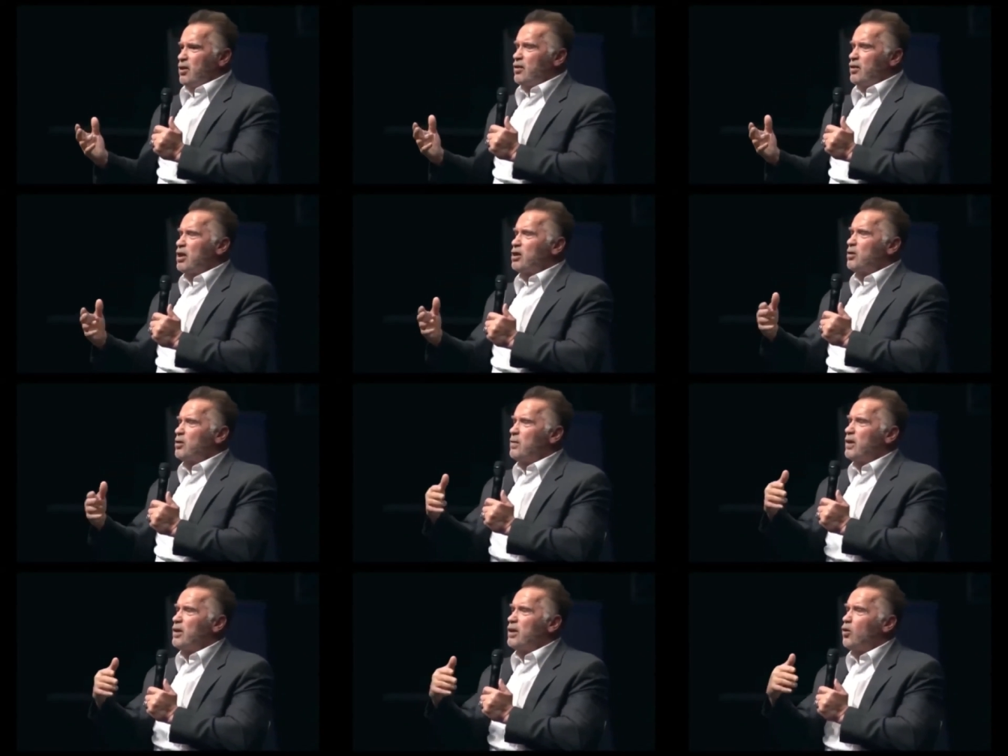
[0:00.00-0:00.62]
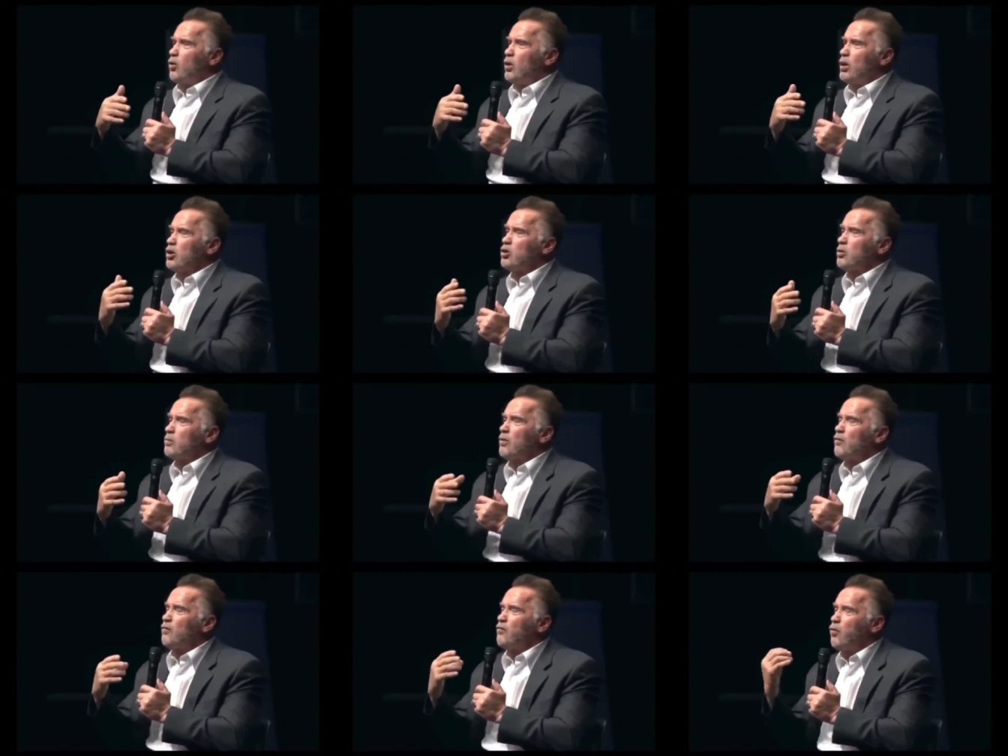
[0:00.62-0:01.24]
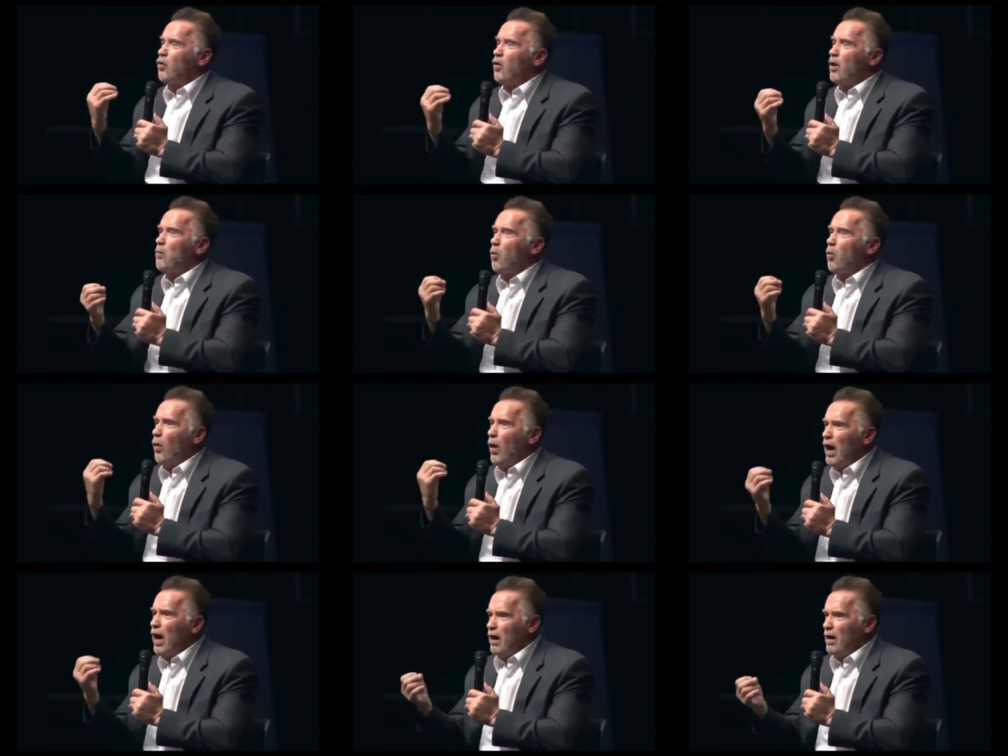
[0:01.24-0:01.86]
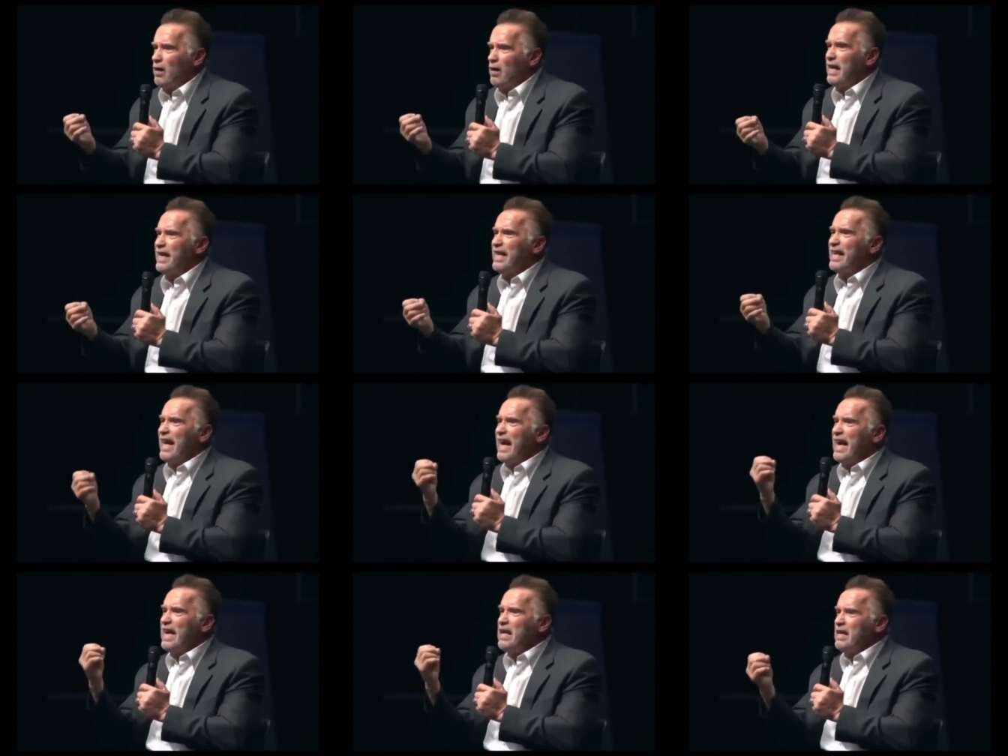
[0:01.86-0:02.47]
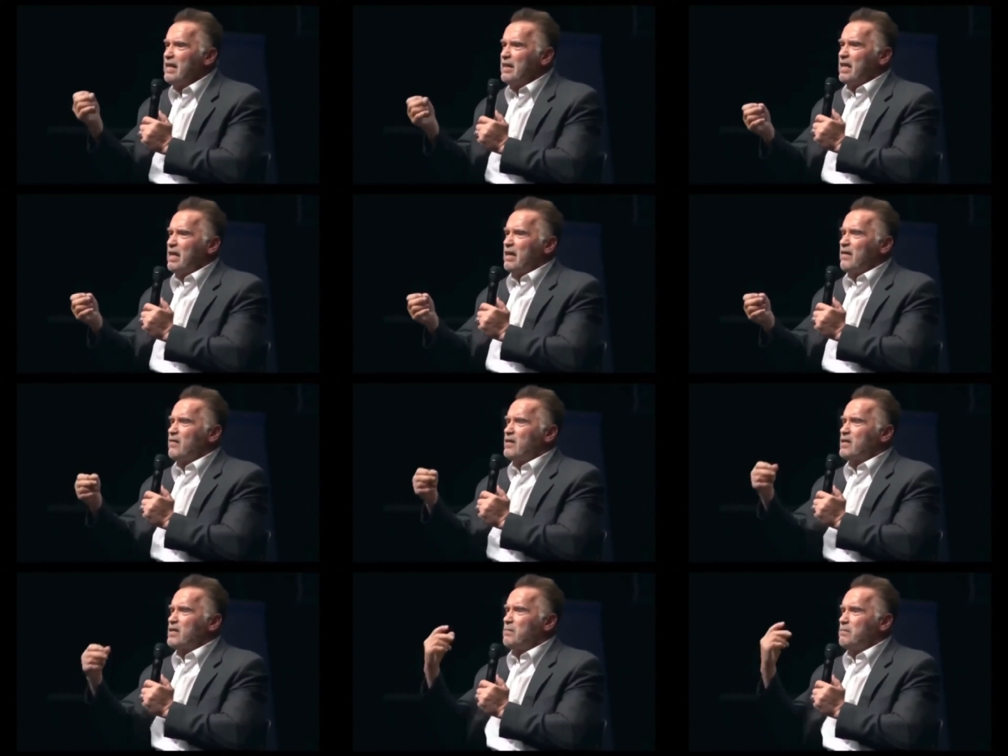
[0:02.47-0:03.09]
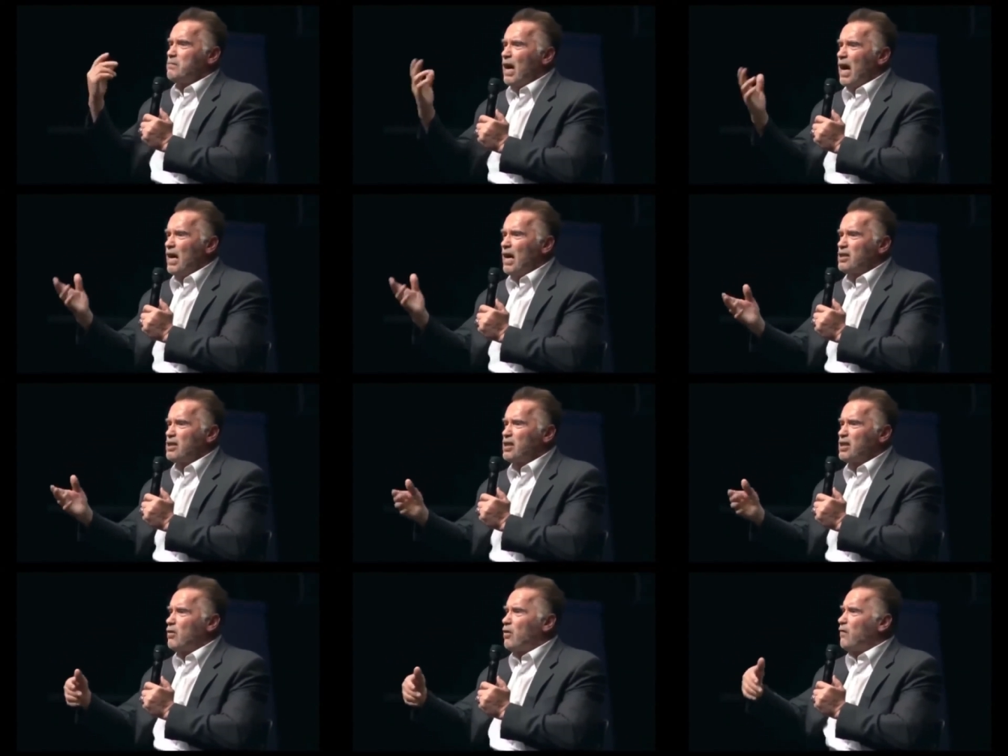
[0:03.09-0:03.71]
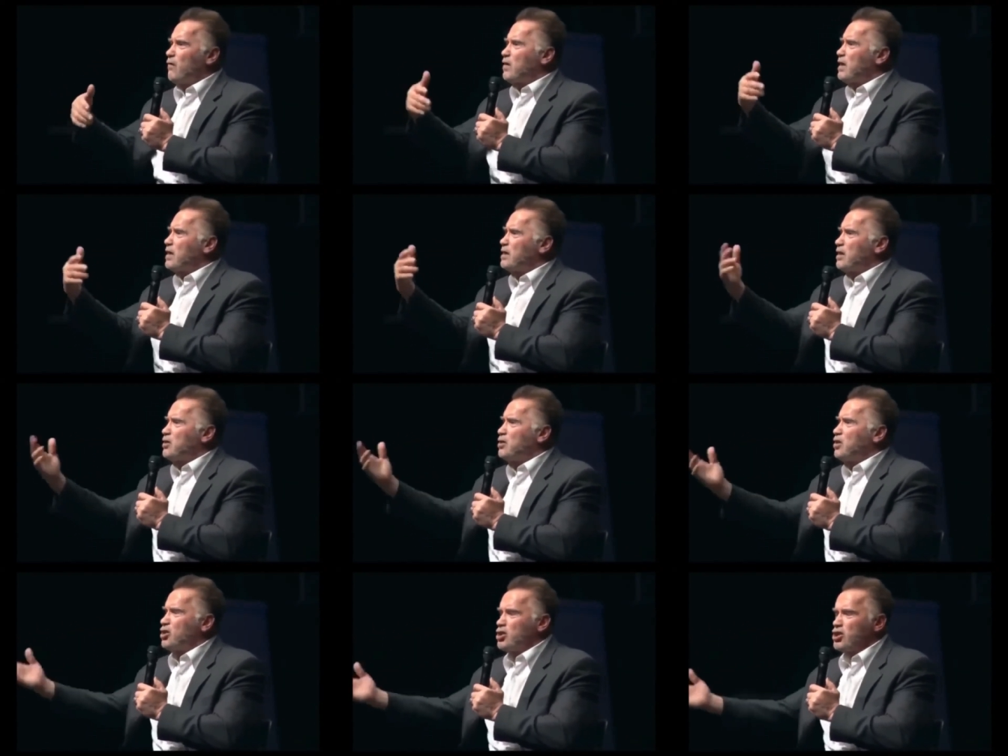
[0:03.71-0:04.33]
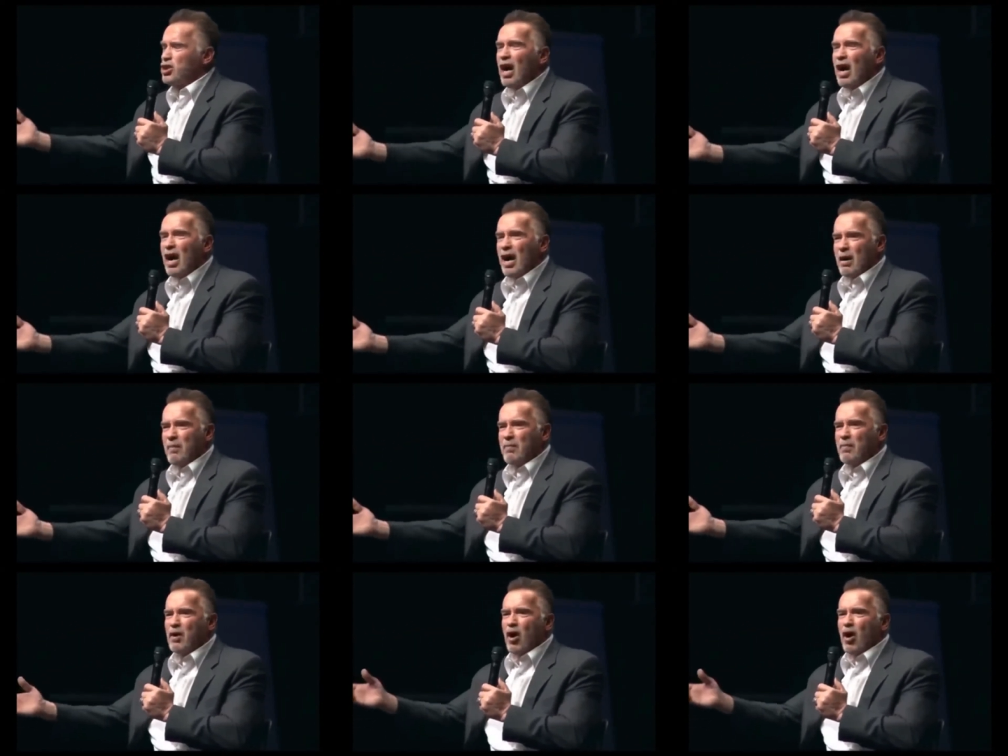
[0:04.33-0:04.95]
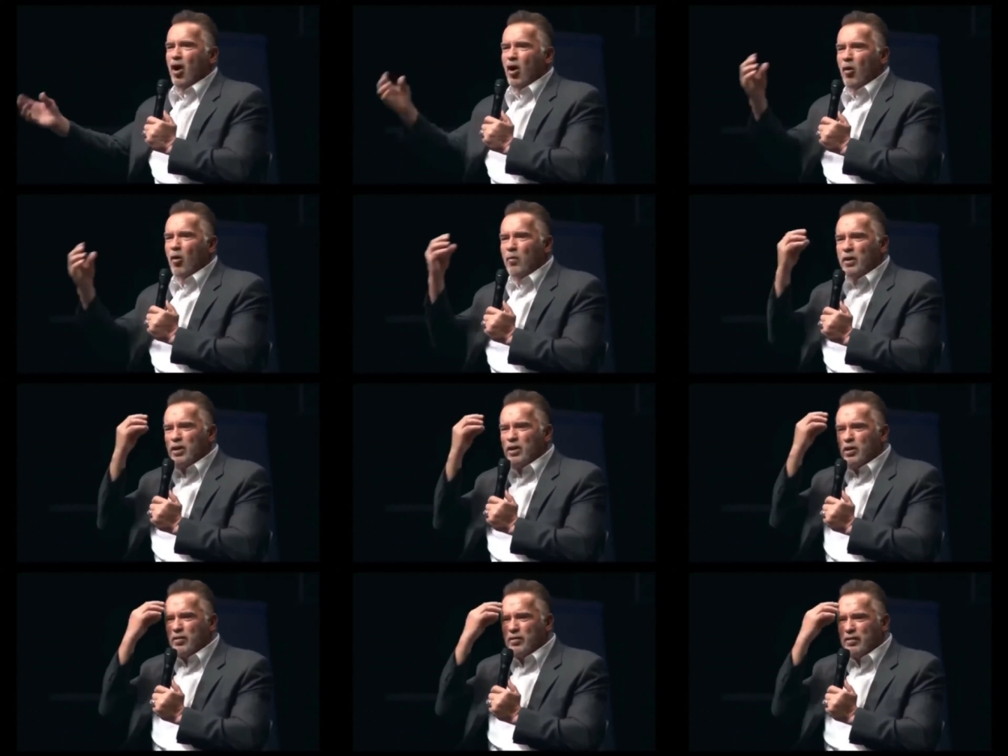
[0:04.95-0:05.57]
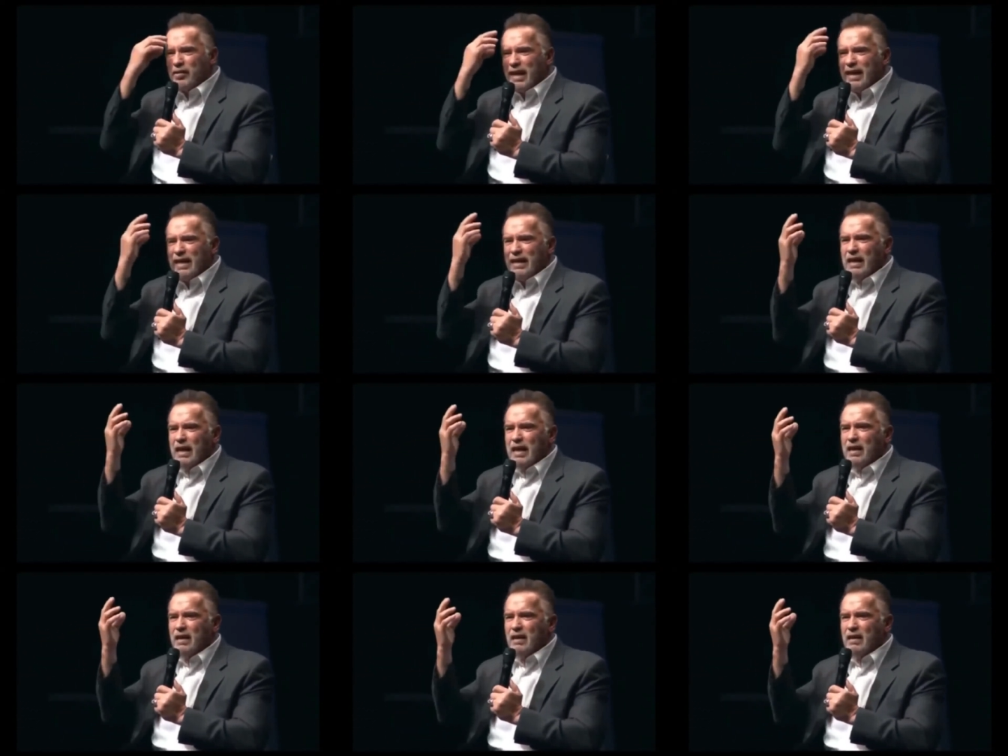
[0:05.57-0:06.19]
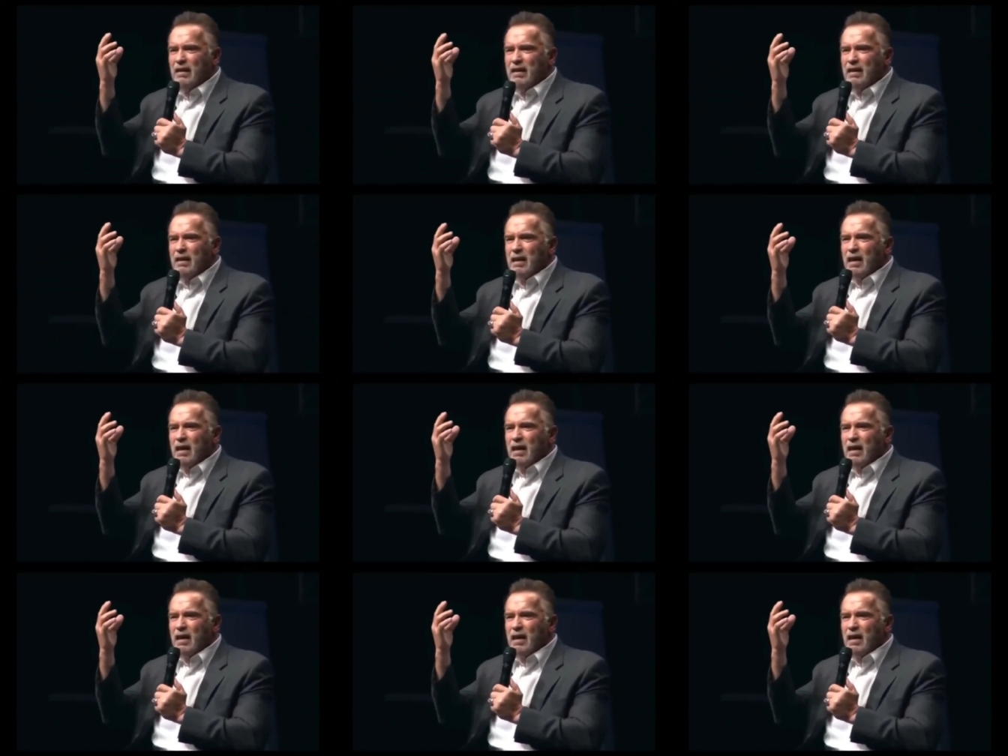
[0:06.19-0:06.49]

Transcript: You got to be, in order to perform well in anything, if it's in boxing or if it is on your job or with your thinking,